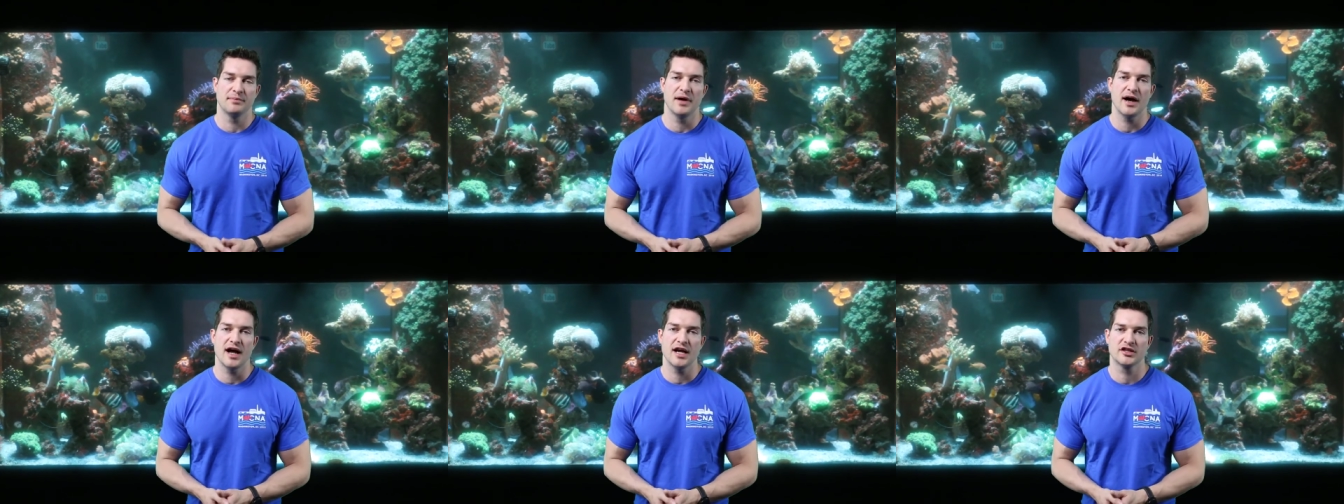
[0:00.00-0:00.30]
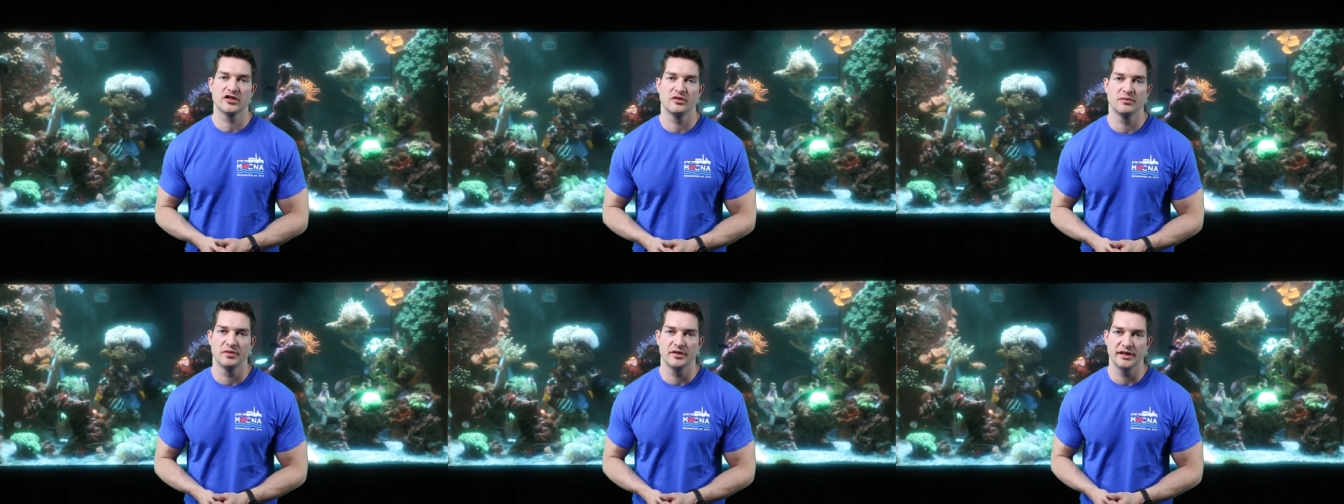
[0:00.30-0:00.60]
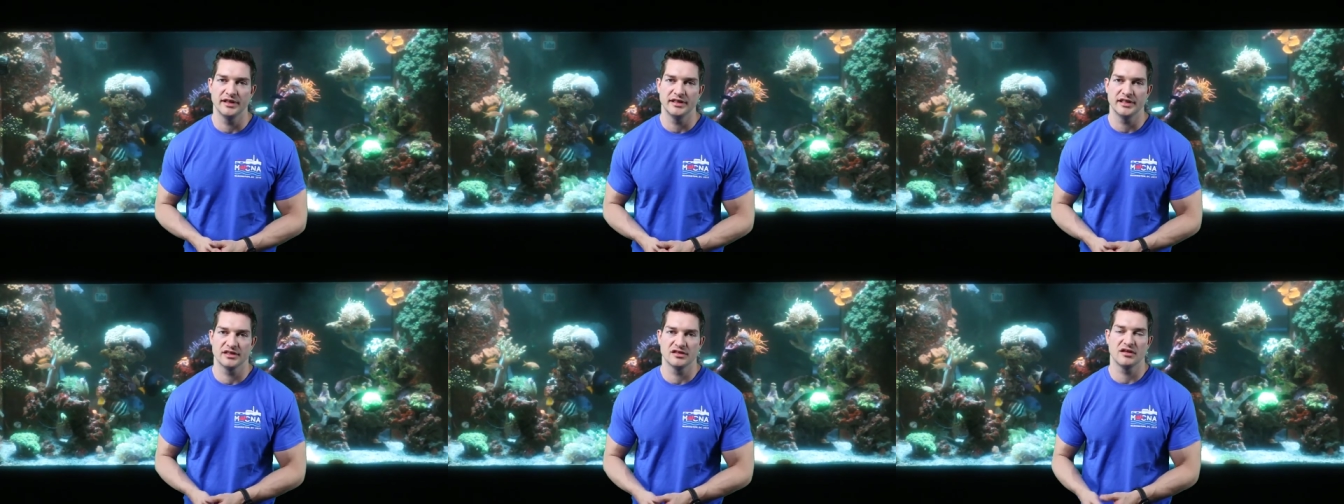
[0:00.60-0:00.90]

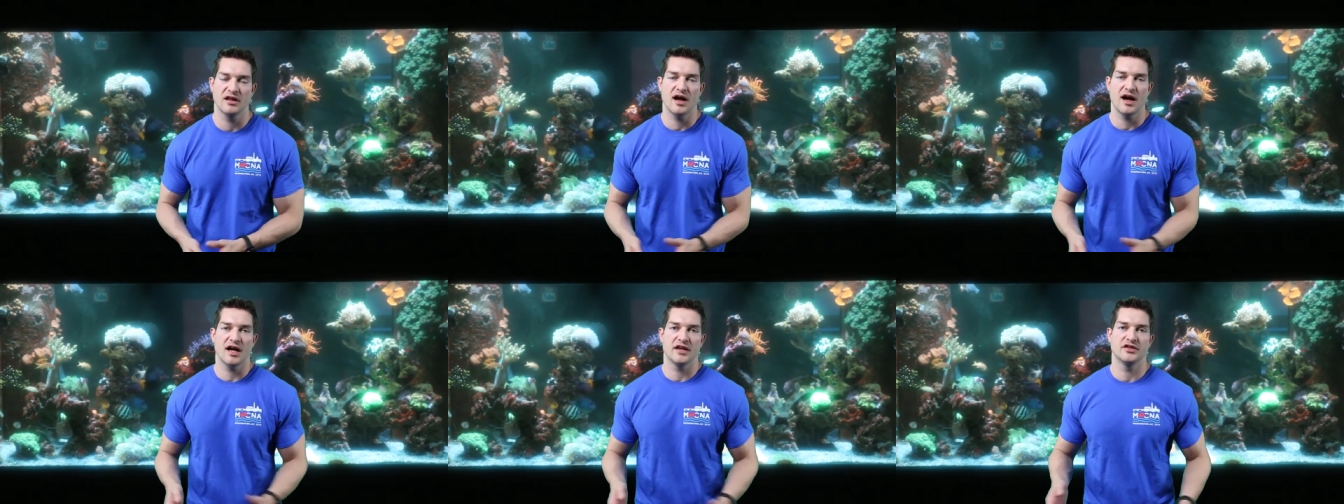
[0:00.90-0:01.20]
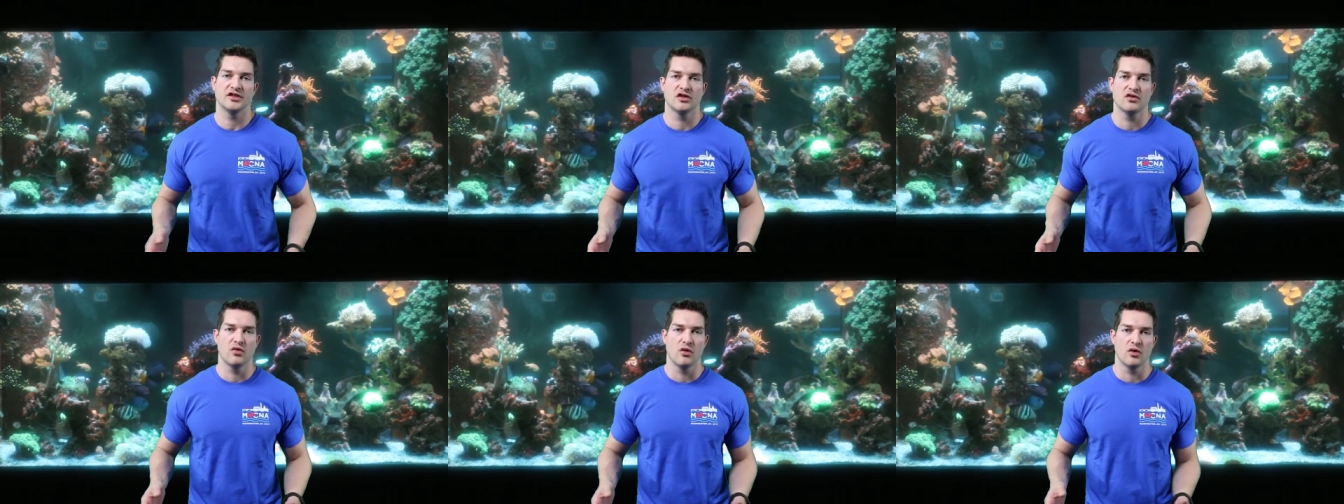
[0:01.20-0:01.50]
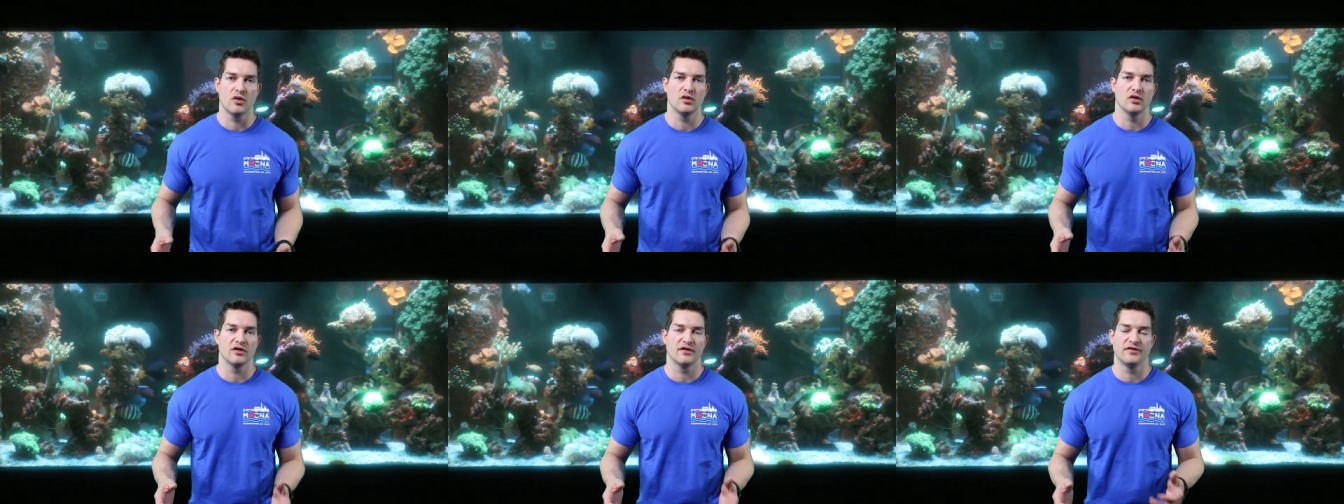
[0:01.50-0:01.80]
possibly dislodge a
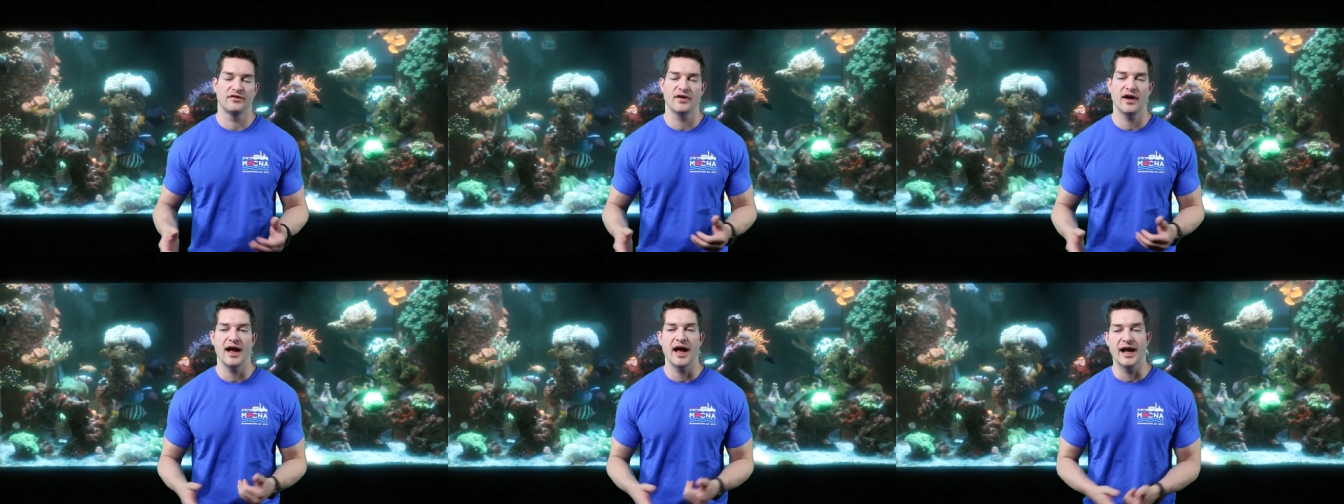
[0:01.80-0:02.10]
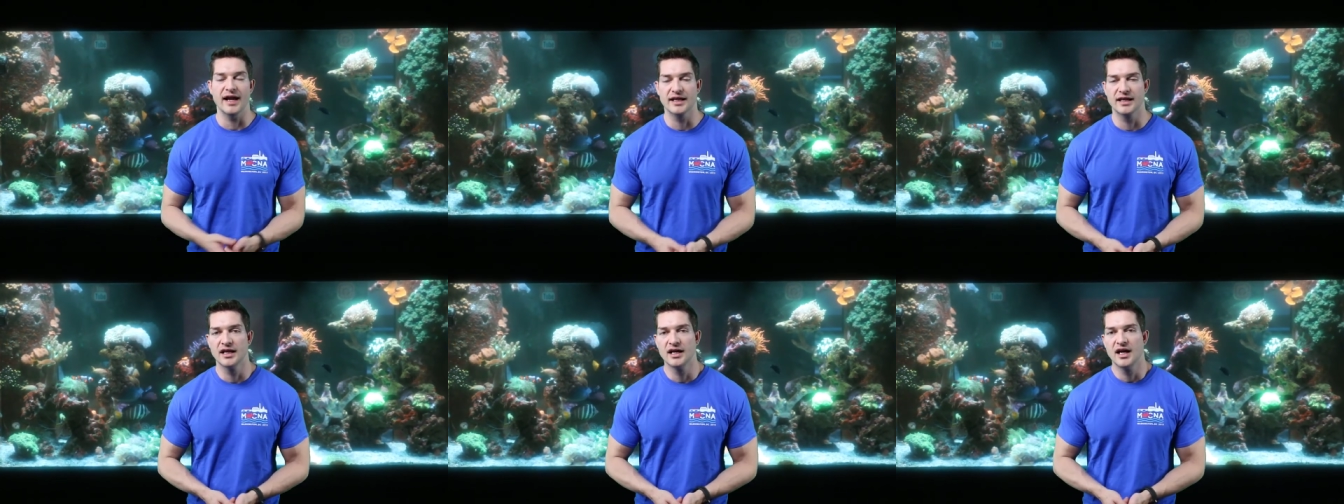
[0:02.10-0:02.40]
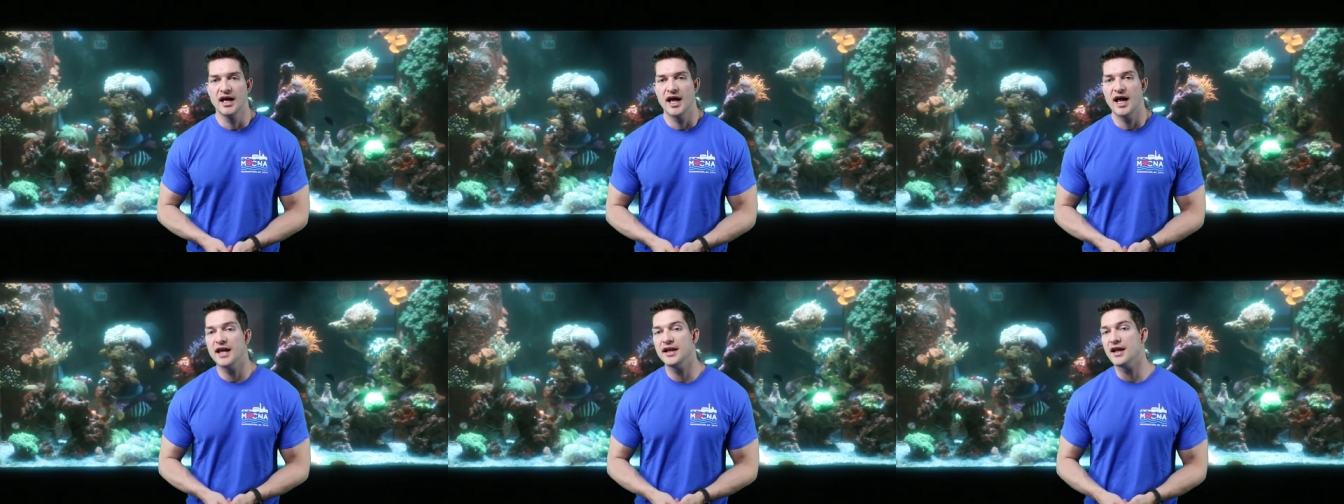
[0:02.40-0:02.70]
coral or frag
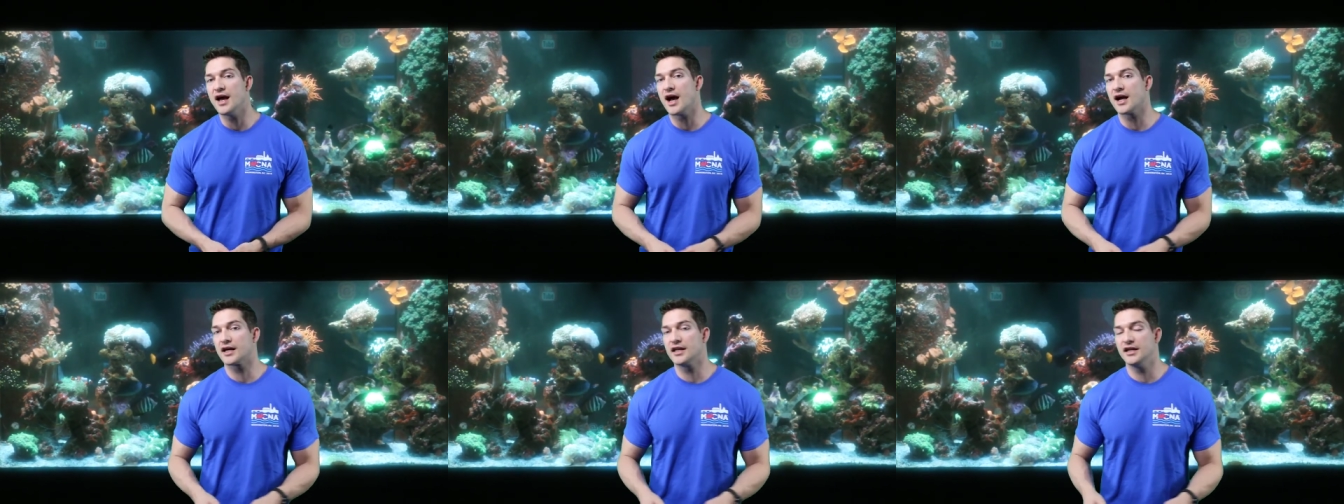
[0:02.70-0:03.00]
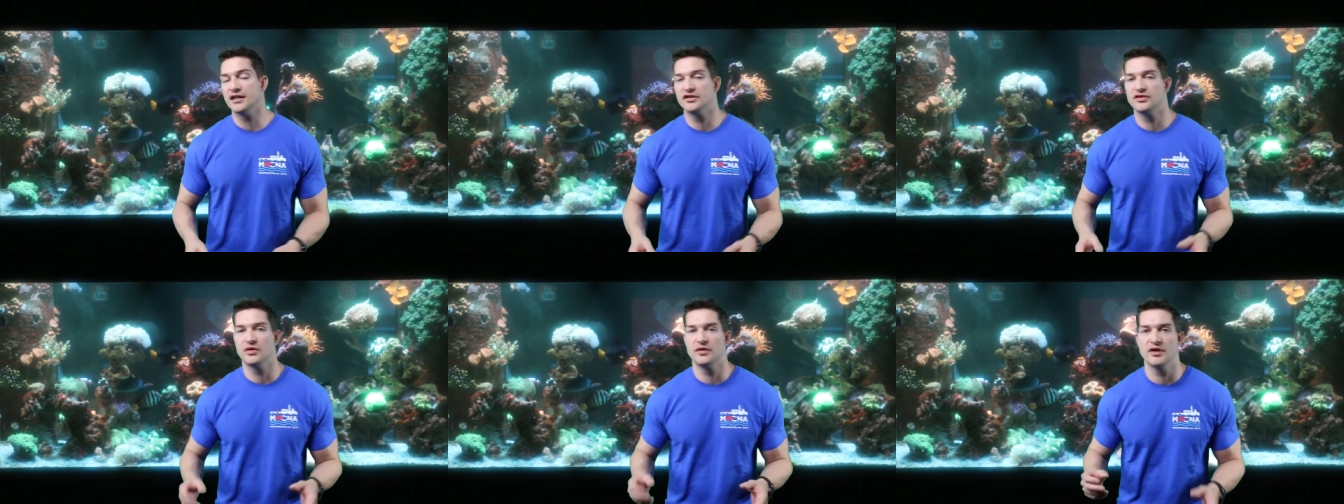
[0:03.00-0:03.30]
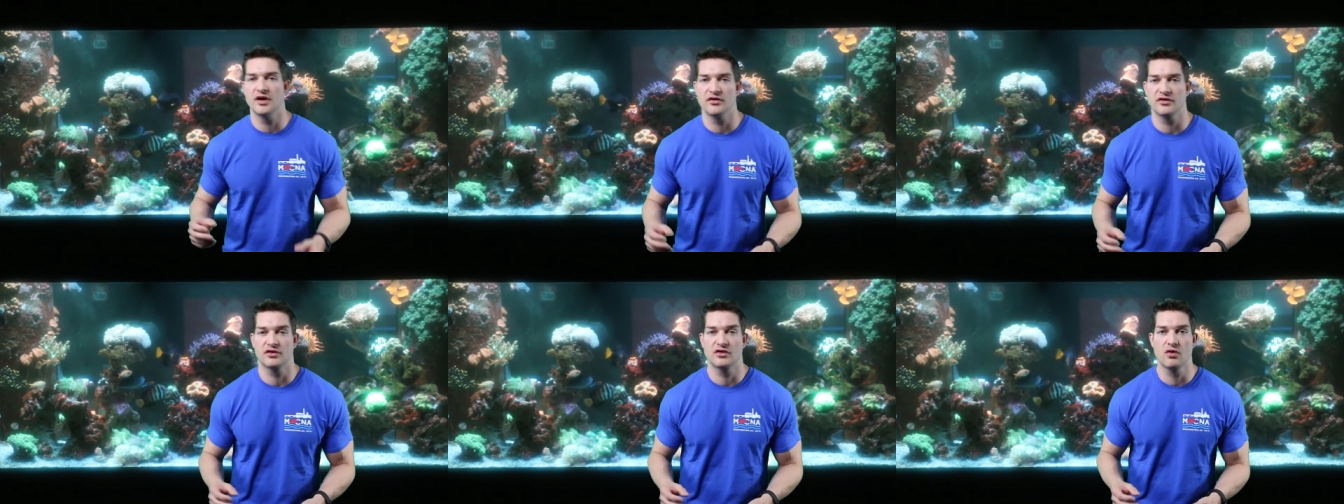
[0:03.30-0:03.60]
and knock it into
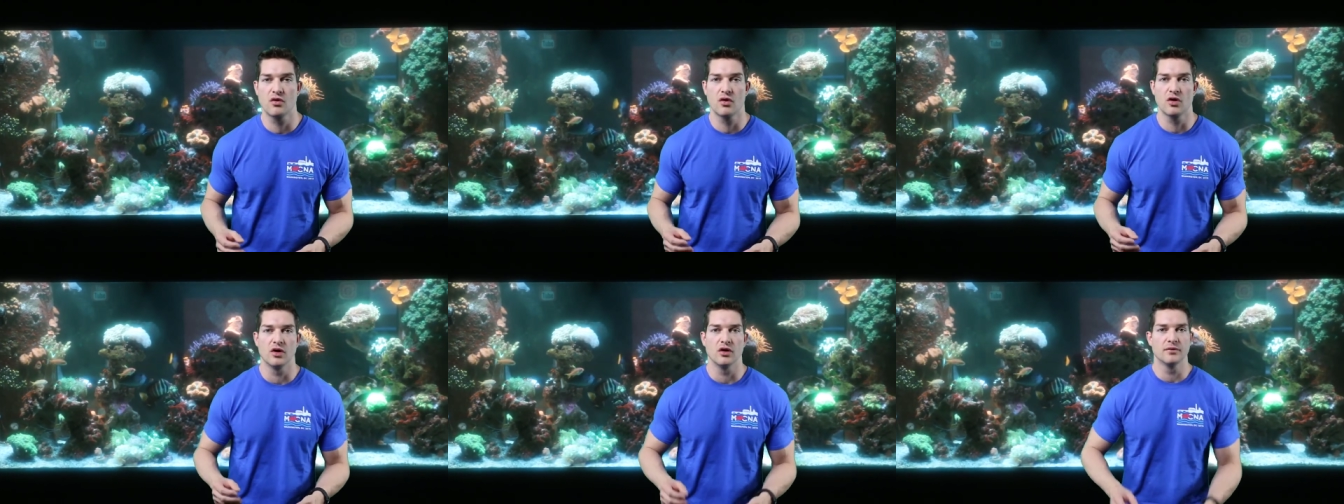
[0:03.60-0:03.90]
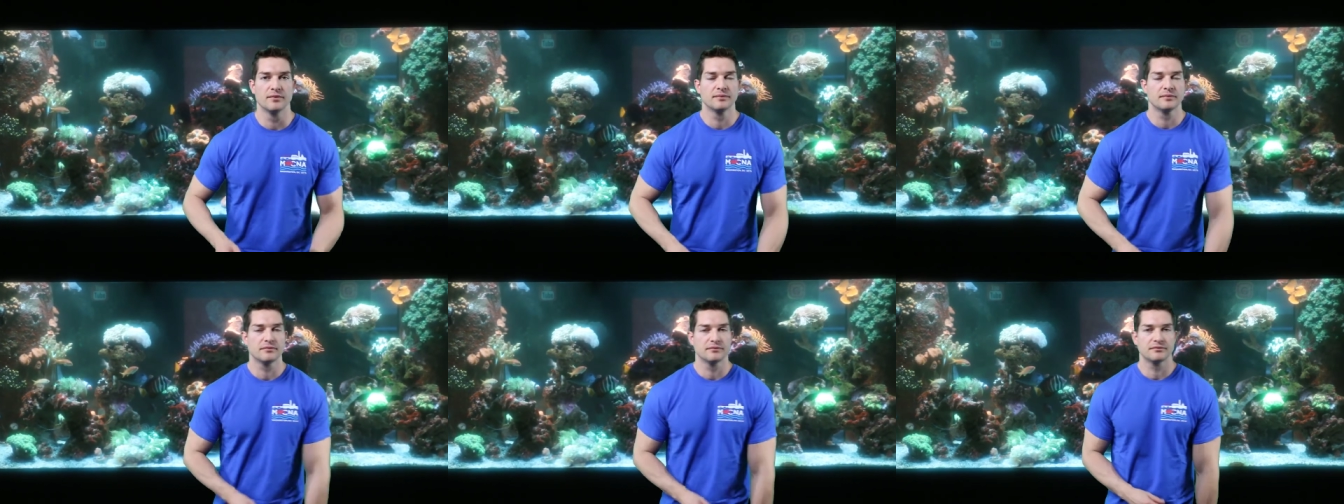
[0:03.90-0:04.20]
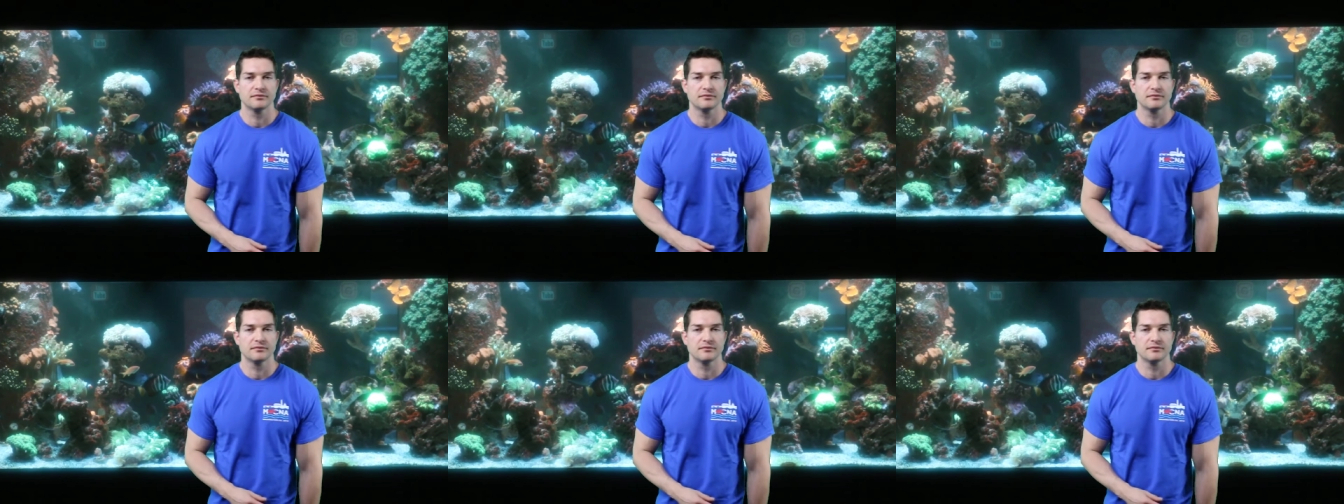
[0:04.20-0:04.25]
another coral.